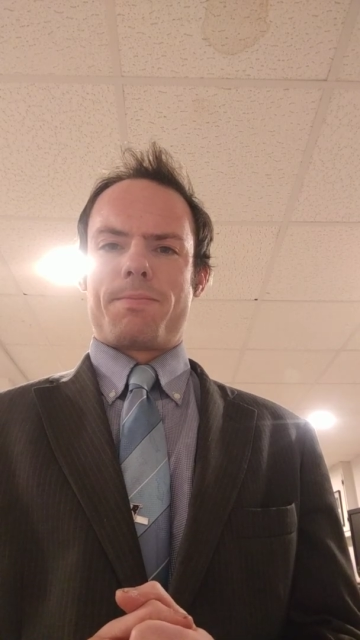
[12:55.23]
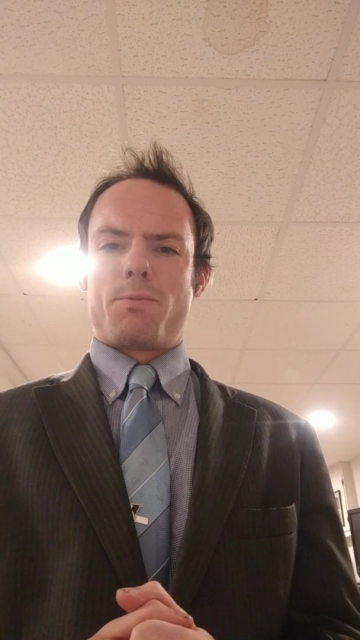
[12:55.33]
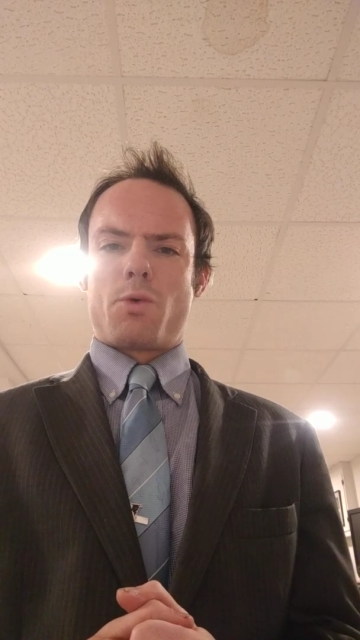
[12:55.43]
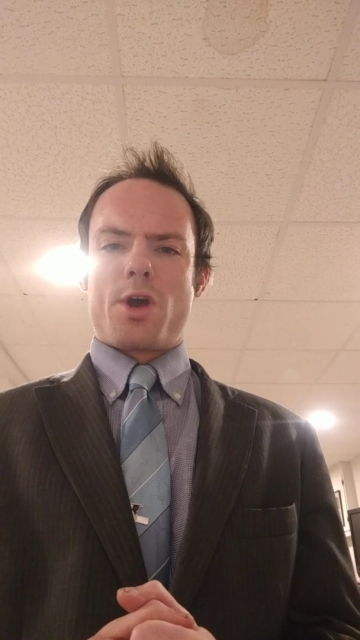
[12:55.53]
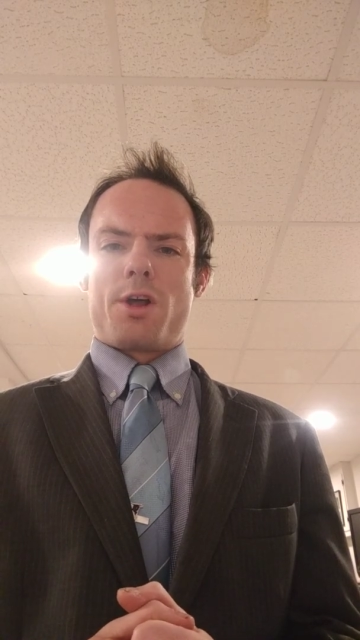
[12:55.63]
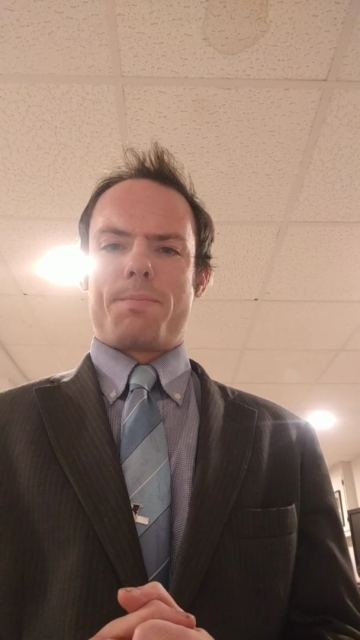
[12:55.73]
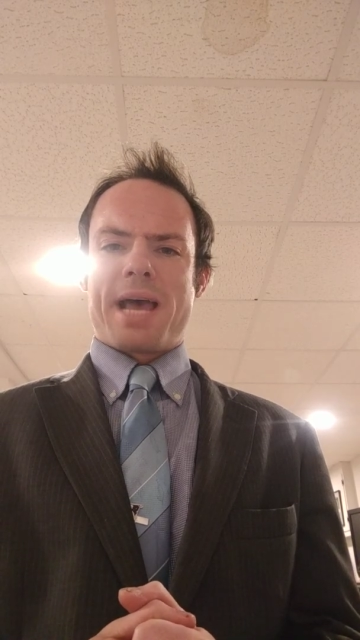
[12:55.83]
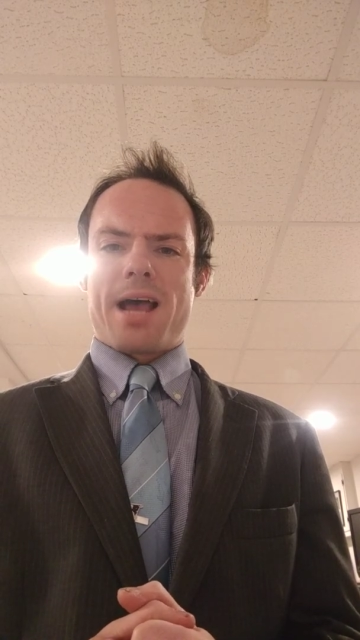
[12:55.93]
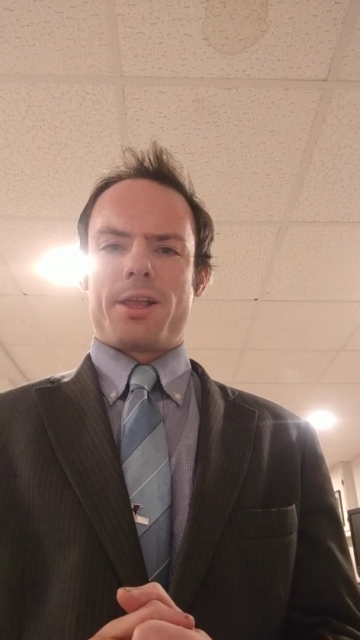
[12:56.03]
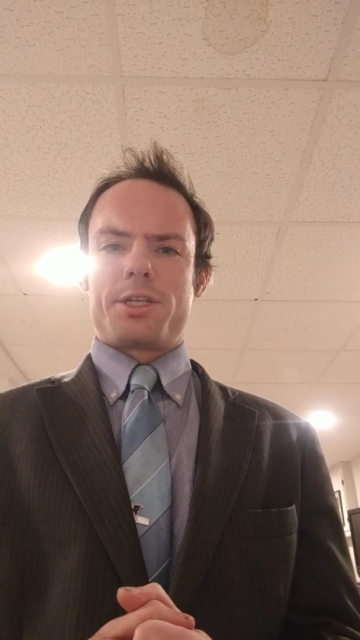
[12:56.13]
Royal
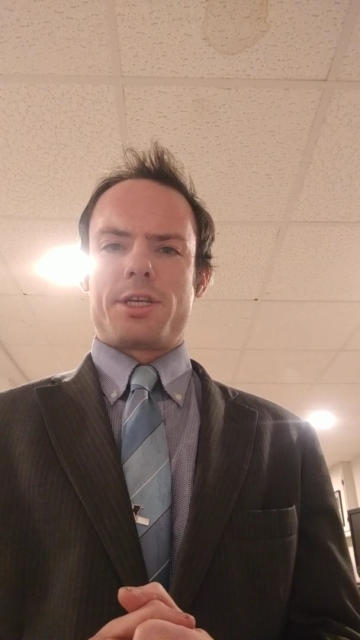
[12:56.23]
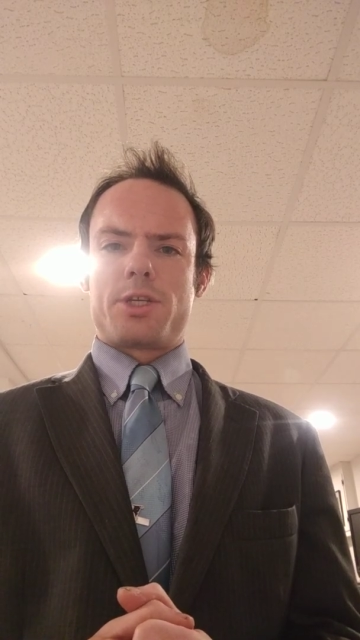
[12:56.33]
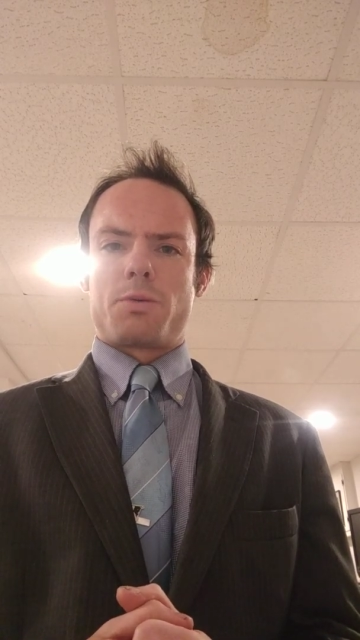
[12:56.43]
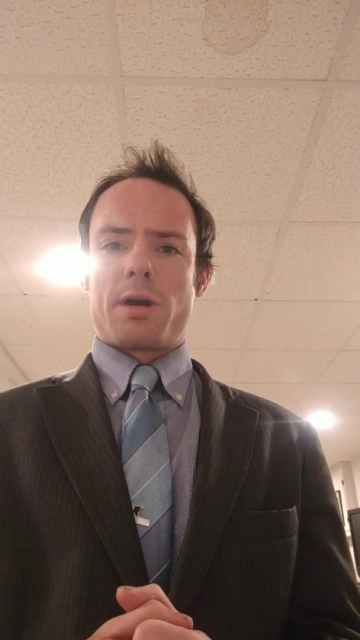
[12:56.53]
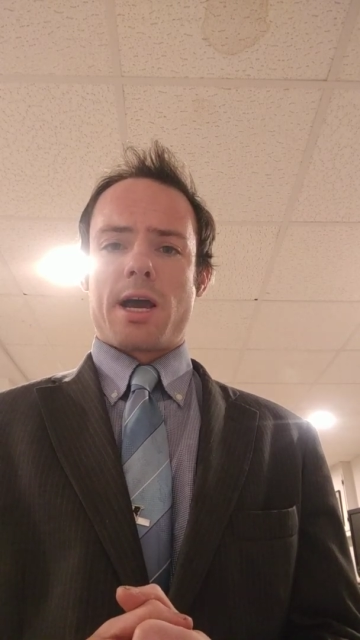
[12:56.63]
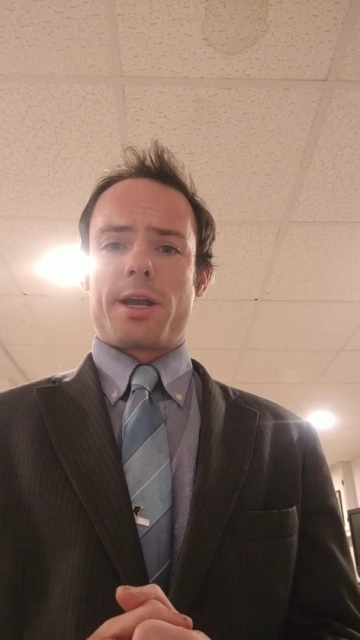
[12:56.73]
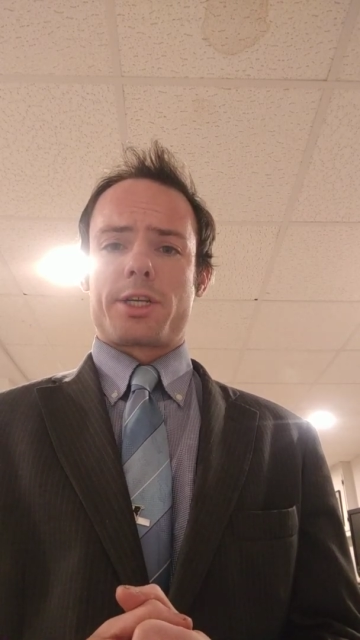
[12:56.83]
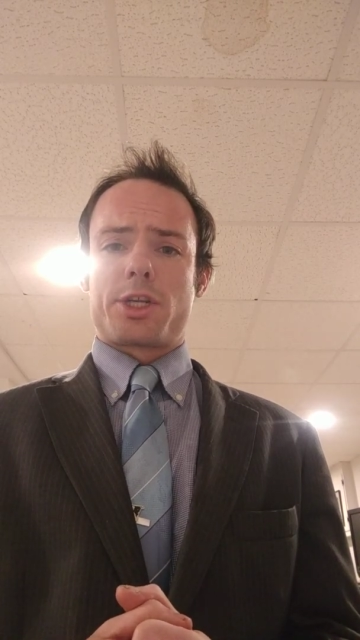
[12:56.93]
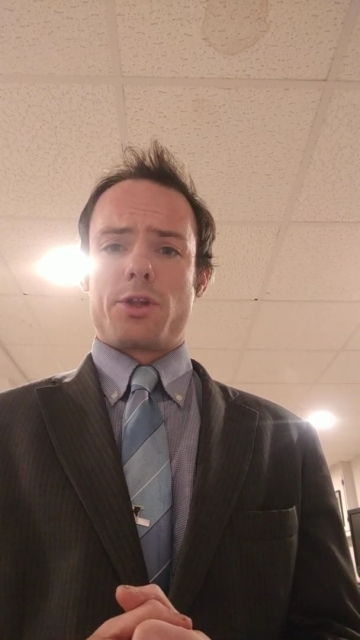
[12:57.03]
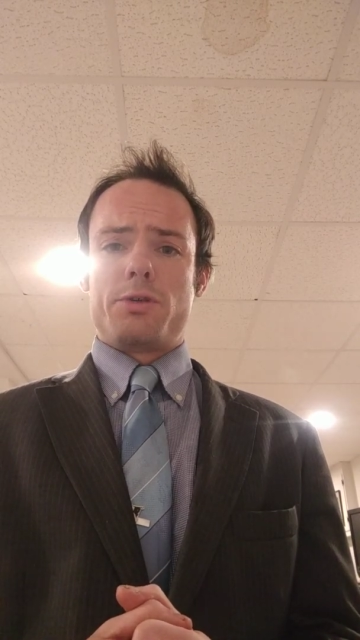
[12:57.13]
palaces were not
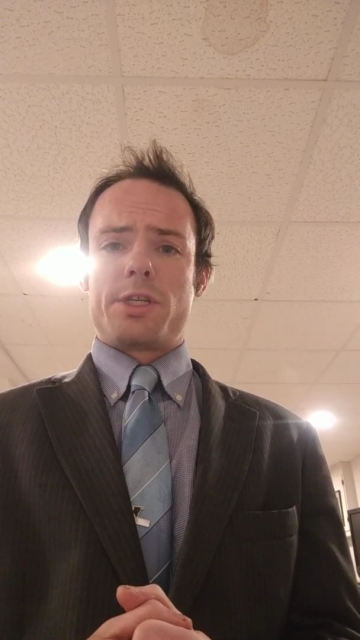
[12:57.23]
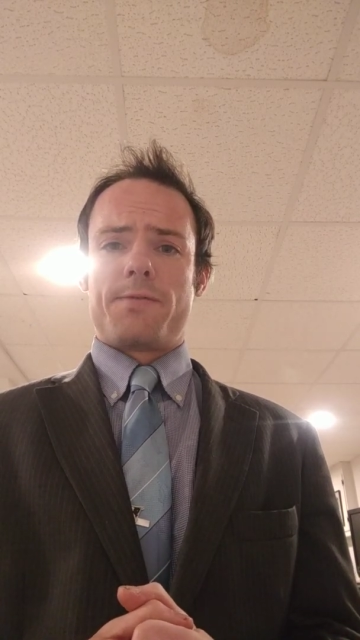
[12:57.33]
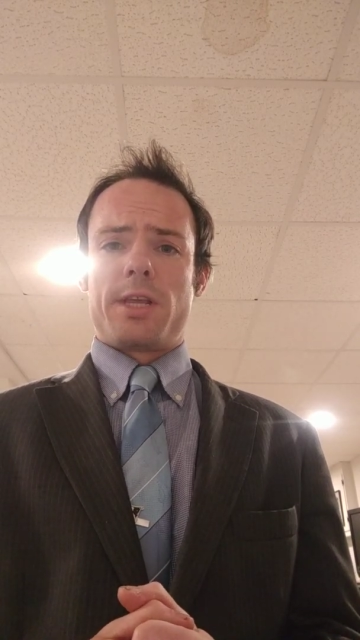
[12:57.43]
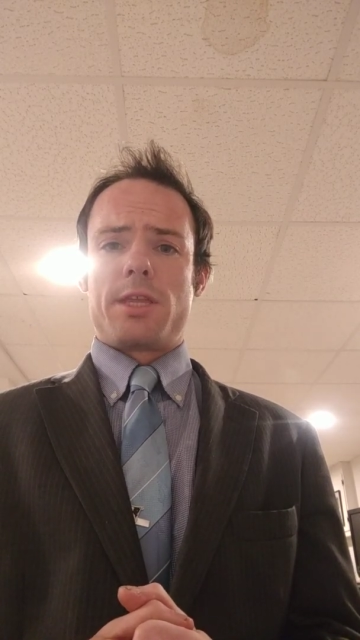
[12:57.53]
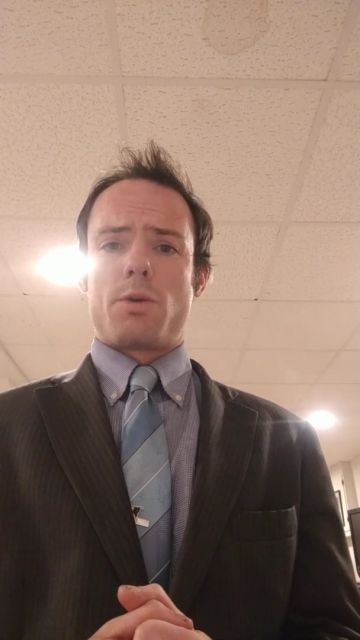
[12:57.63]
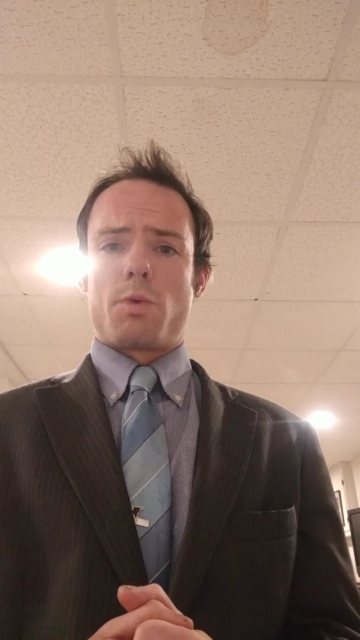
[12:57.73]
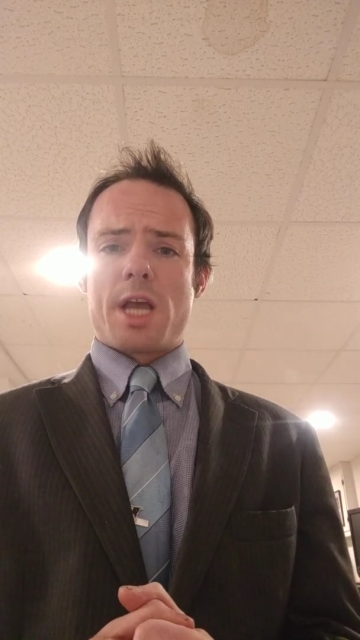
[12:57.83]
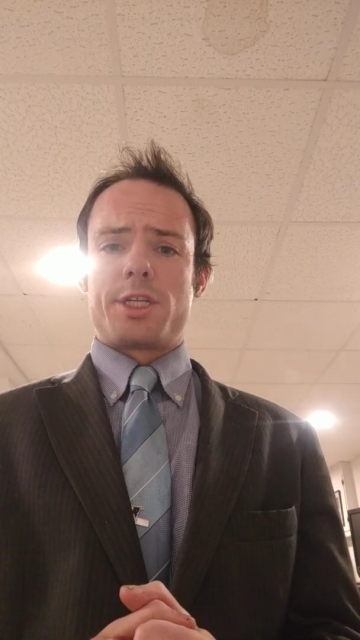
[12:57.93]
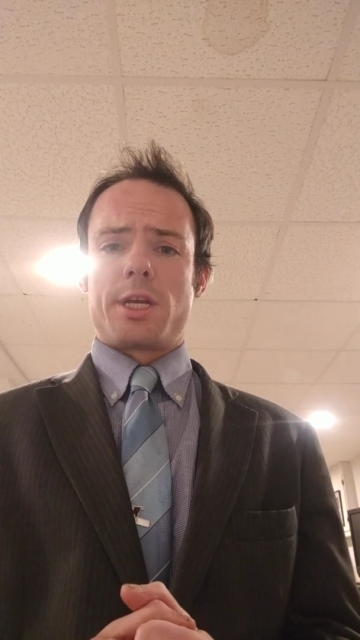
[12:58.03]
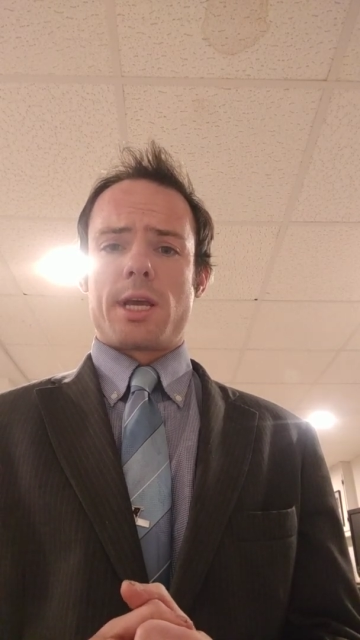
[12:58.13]
exclusively the
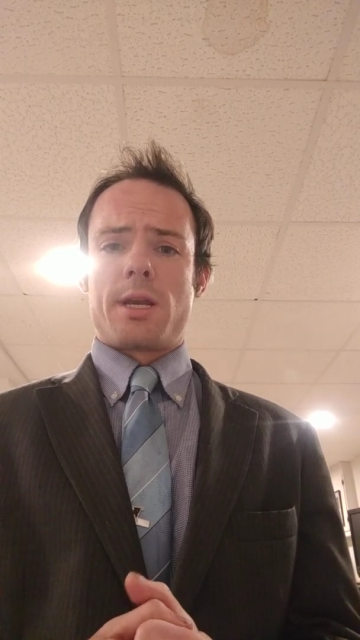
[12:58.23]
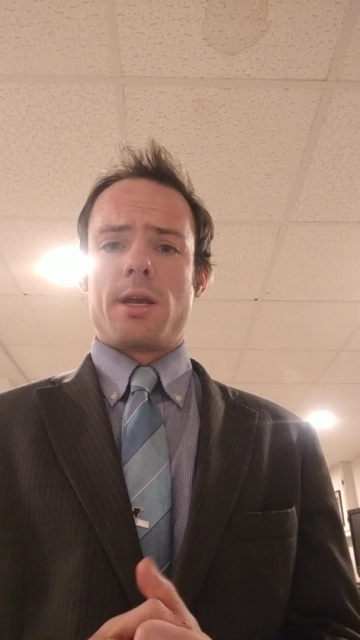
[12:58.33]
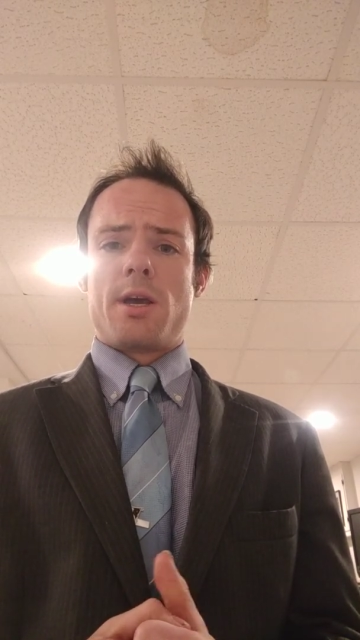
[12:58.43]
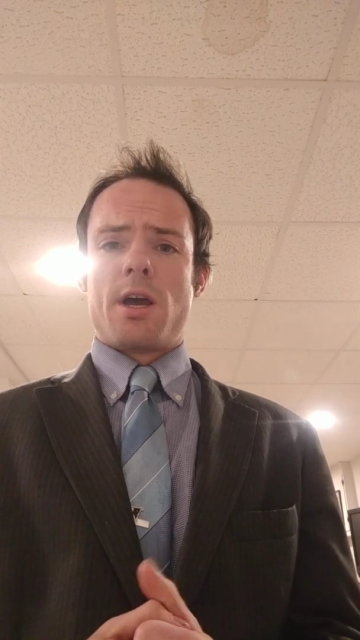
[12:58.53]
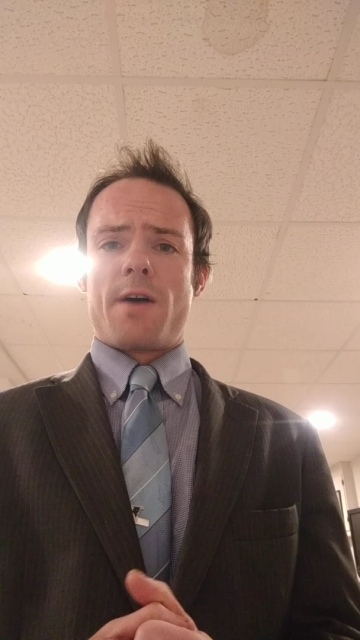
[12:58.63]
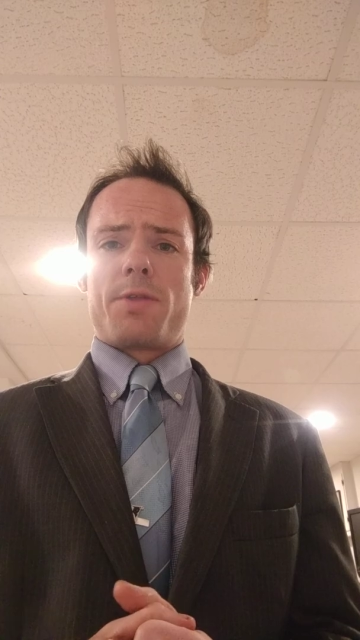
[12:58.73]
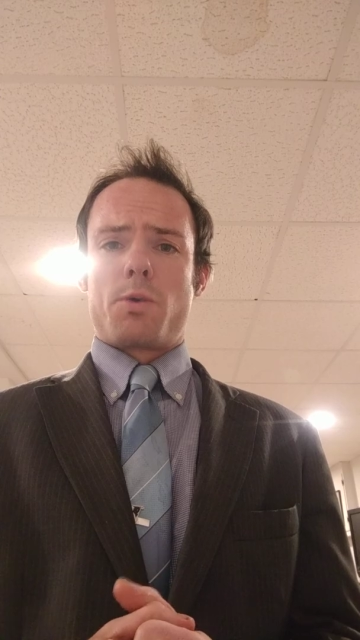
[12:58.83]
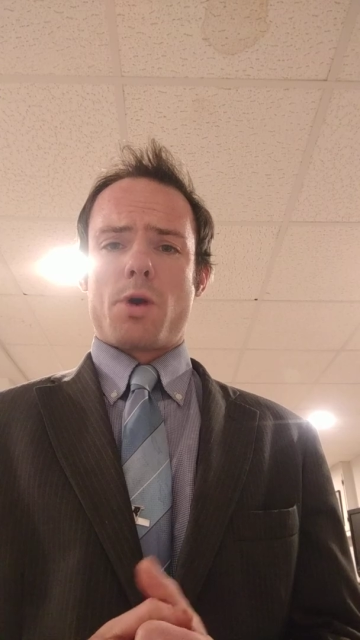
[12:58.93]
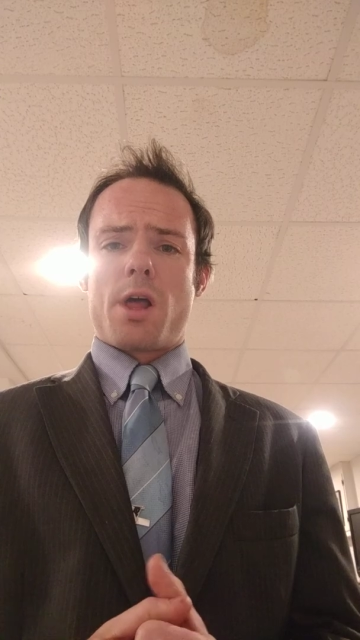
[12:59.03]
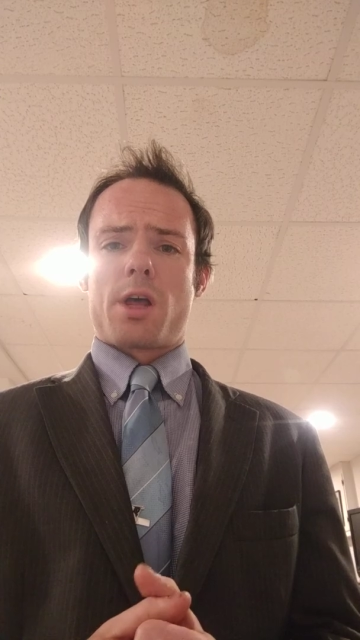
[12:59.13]
resident of
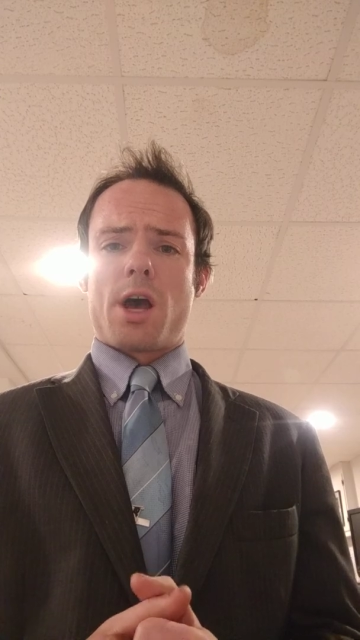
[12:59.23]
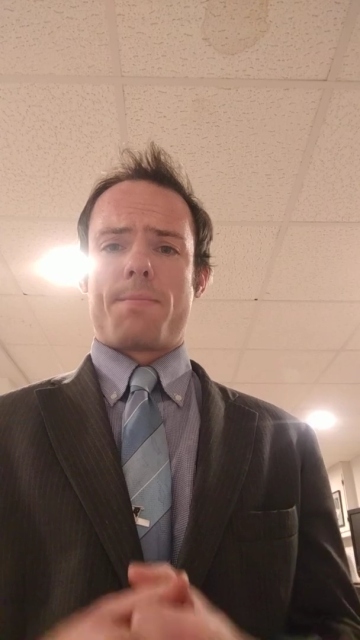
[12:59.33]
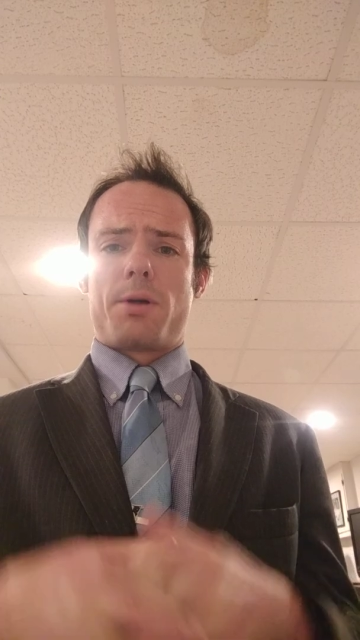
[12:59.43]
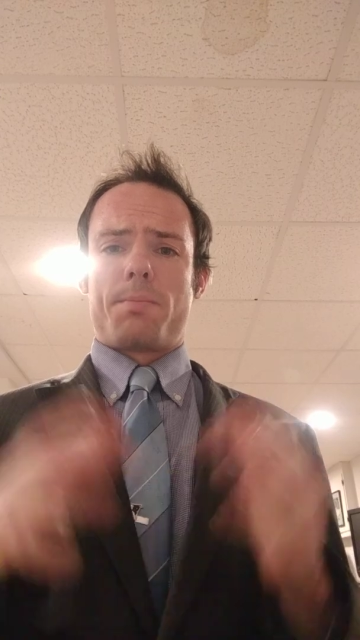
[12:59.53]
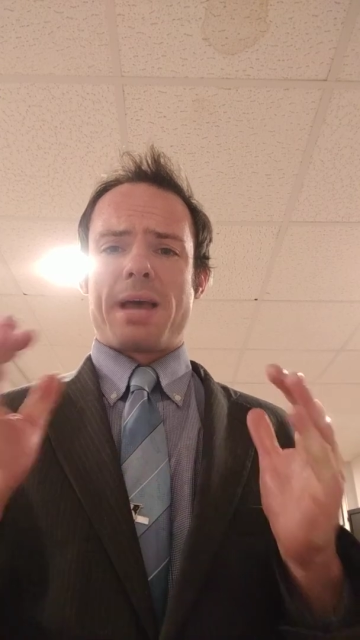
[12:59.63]
the royal couple.